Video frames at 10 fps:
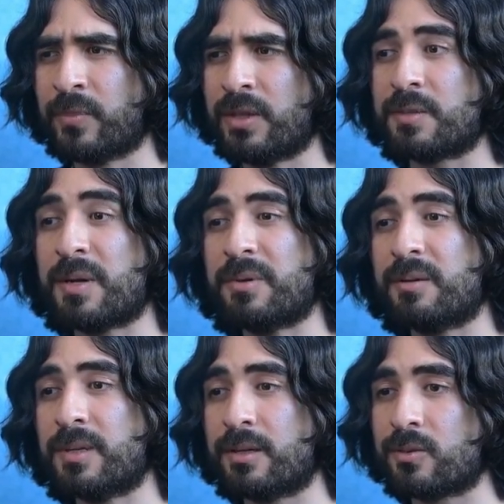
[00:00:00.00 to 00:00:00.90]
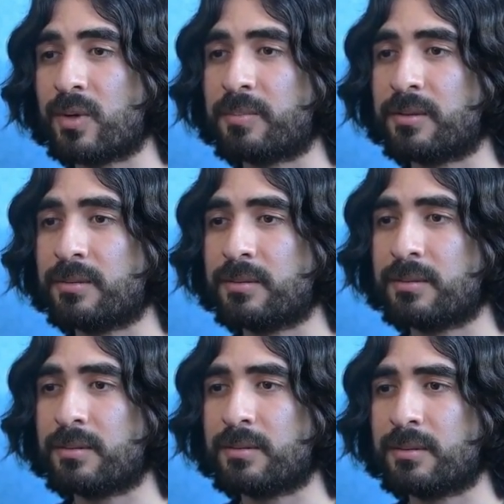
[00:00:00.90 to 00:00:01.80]
This might be the player's weapon.
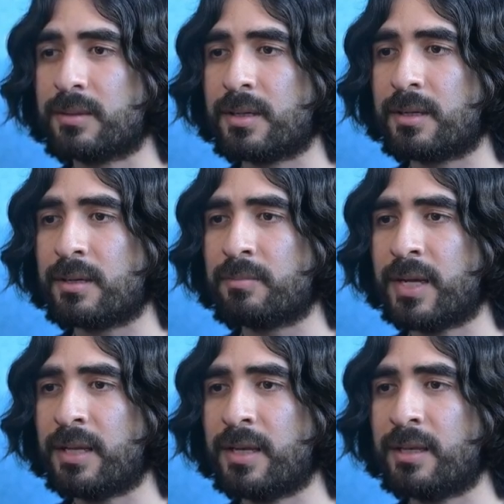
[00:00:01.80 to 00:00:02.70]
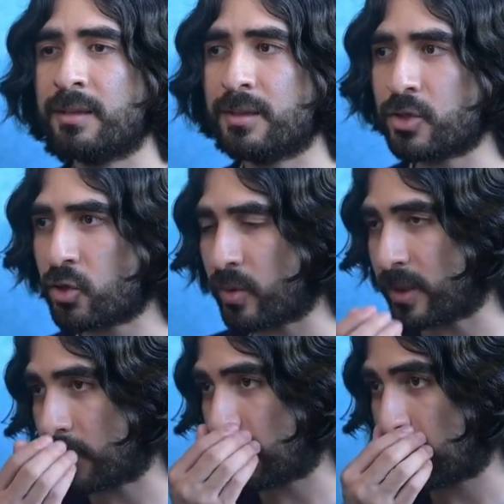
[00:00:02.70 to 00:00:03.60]
And then the
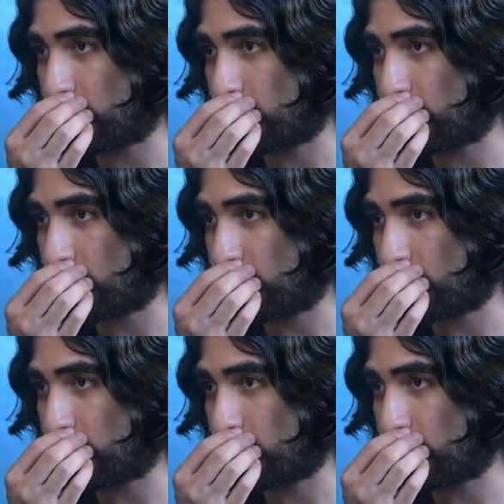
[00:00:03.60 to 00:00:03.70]
choice.